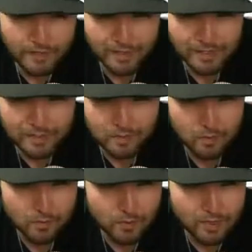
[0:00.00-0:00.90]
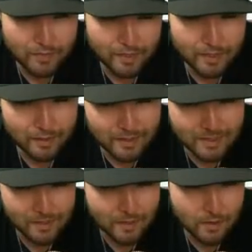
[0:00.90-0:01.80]
list. We'll go through it at the end, and I'll list
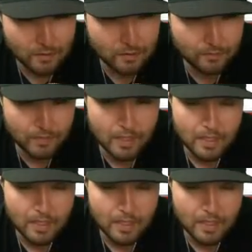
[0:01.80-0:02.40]
it in the article.